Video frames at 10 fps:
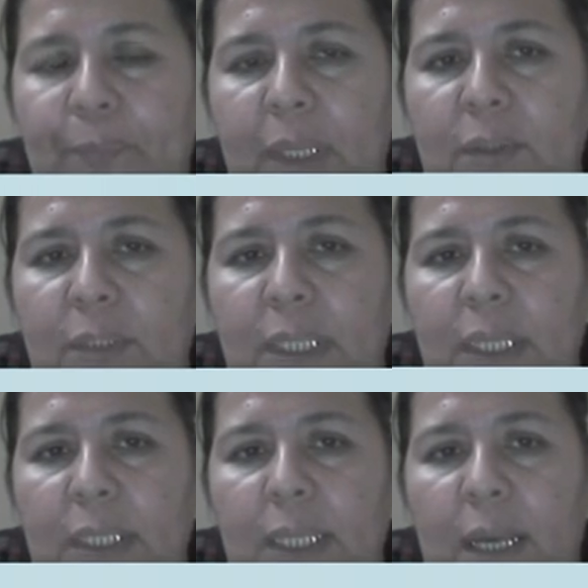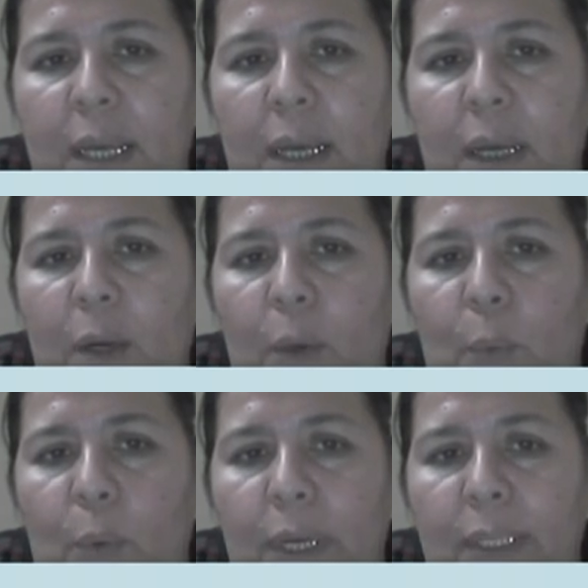you see the
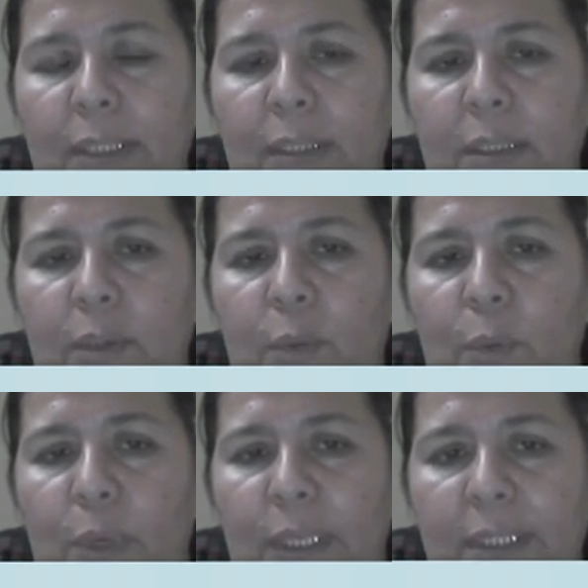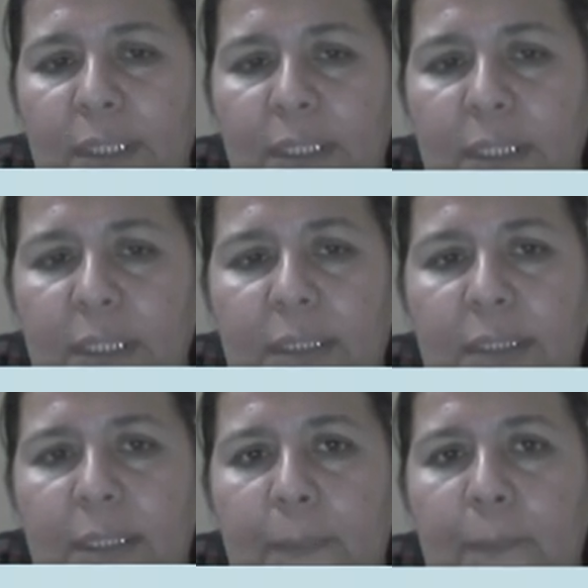words
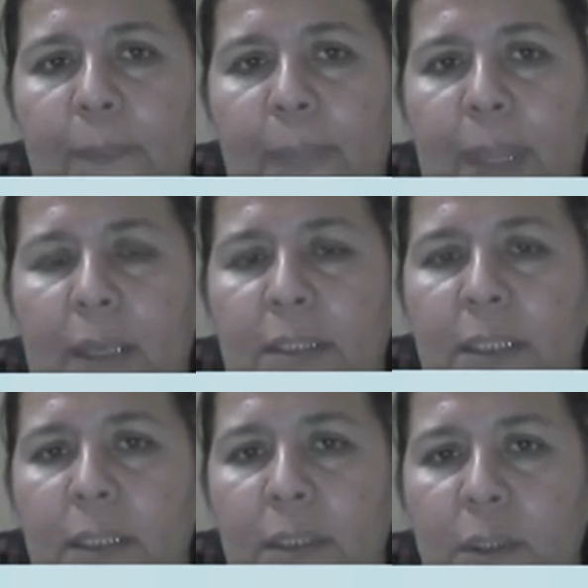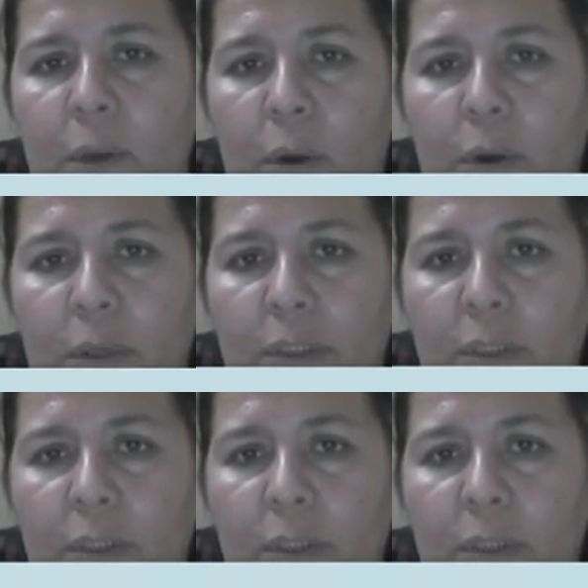quantities, circle the correct